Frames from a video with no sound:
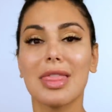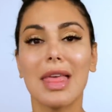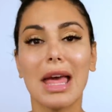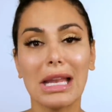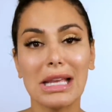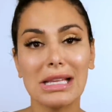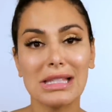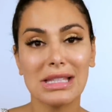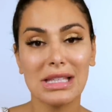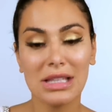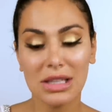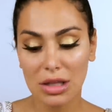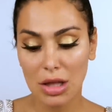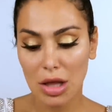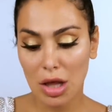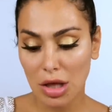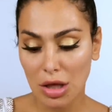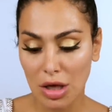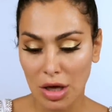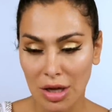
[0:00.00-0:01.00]
That easy,
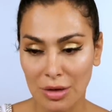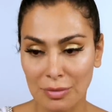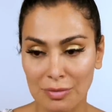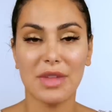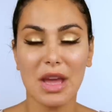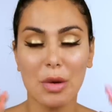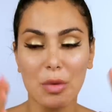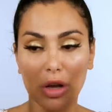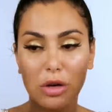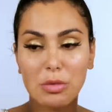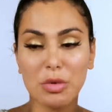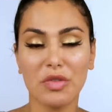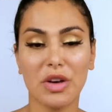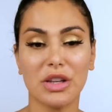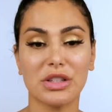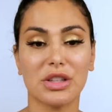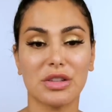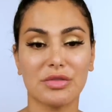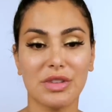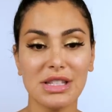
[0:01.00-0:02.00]
all gone. Now we're gonna move on
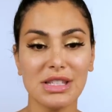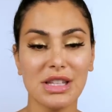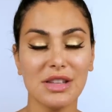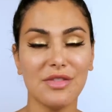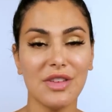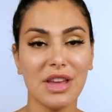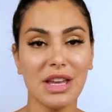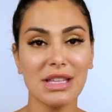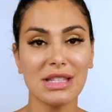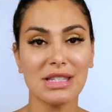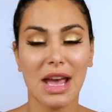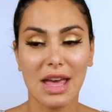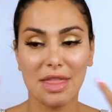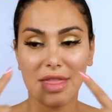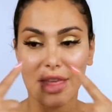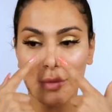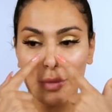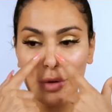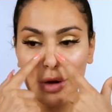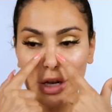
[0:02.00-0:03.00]
to the rest of the face, and
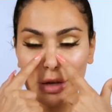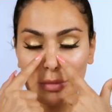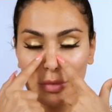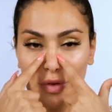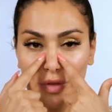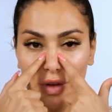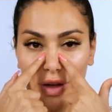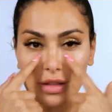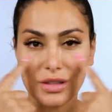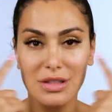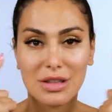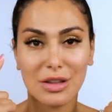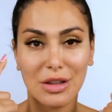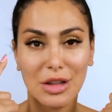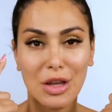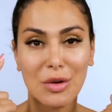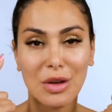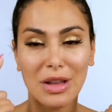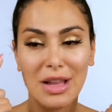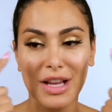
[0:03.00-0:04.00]
then we're gonna move on to the
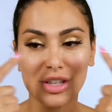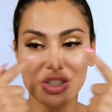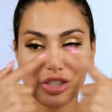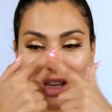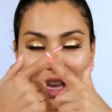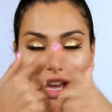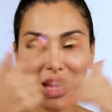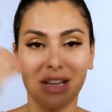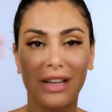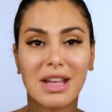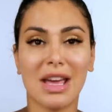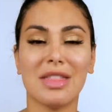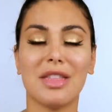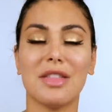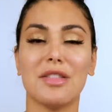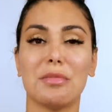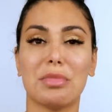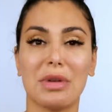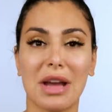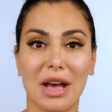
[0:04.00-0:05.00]
lower lash line, and
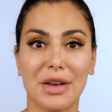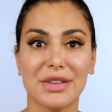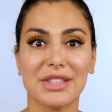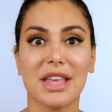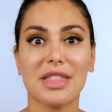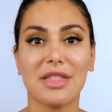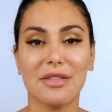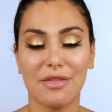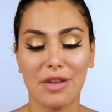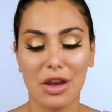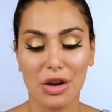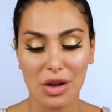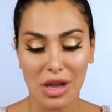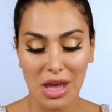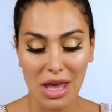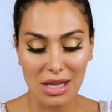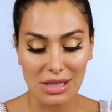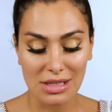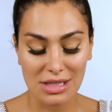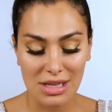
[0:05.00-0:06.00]
then the brows at the very
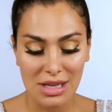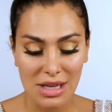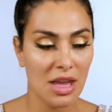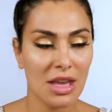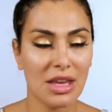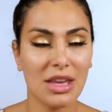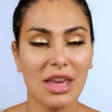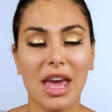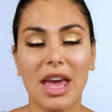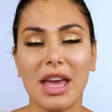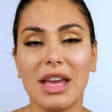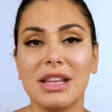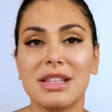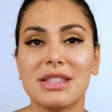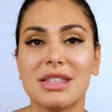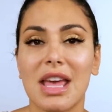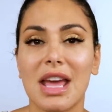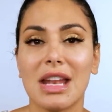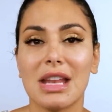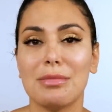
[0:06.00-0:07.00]
end. In
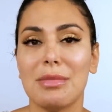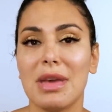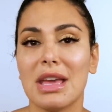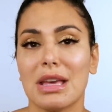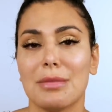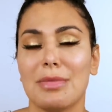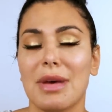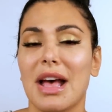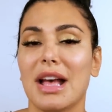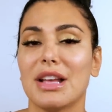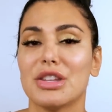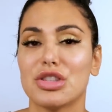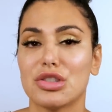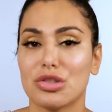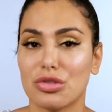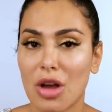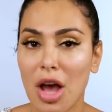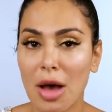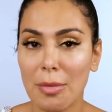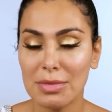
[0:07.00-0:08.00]
case any makeup has
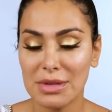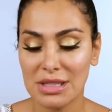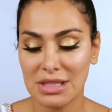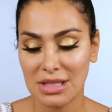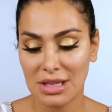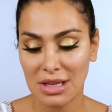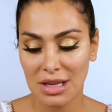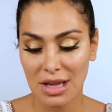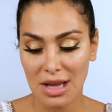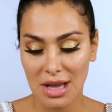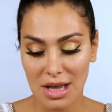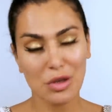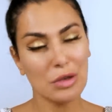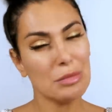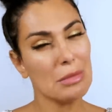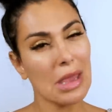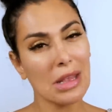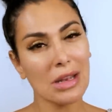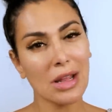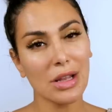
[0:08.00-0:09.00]
dropped, you
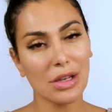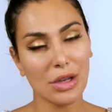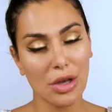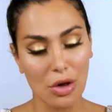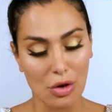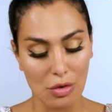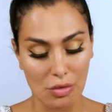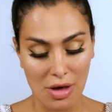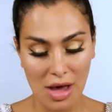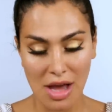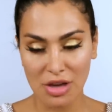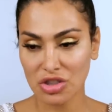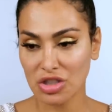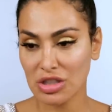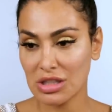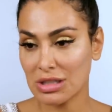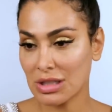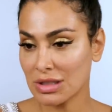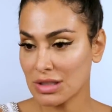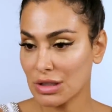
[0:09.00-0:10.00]
may not know.
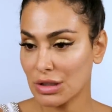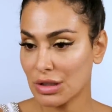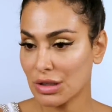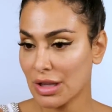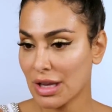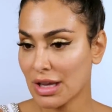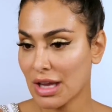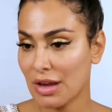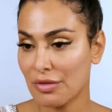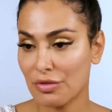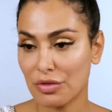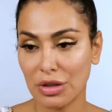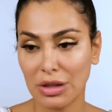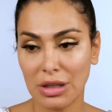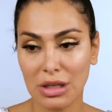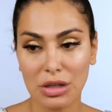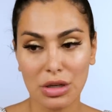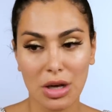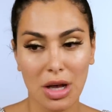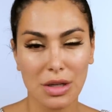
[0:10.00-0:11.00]
Actually, it doesn't look like I've
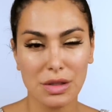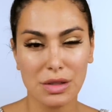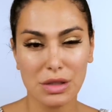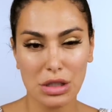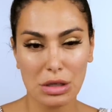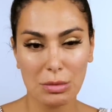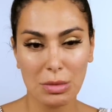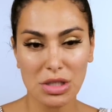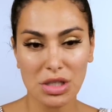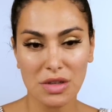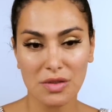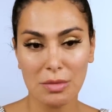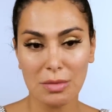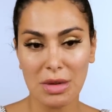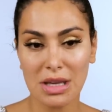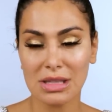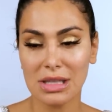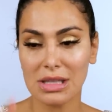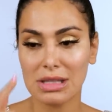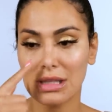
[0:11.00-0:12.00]
really caused too much of a
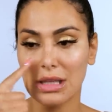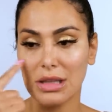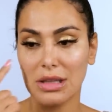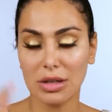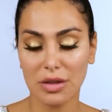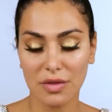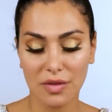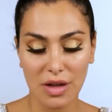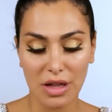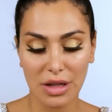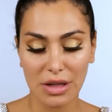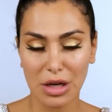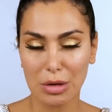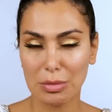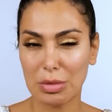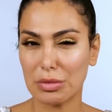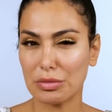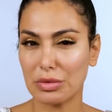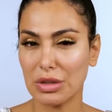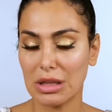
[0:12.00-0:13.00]
mess. I see a little fallout here,
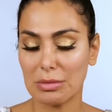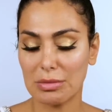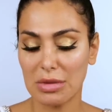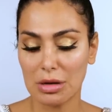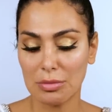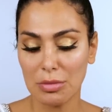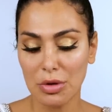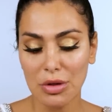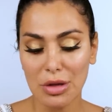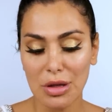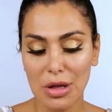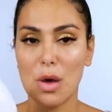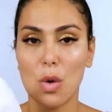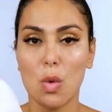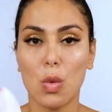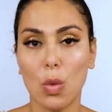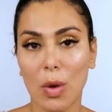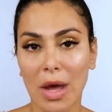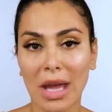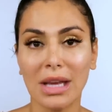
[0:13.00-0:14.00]
but really minimal. But
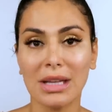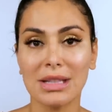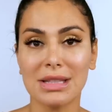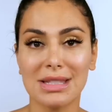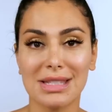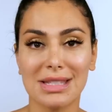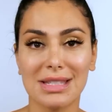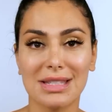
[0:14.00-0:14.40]
wait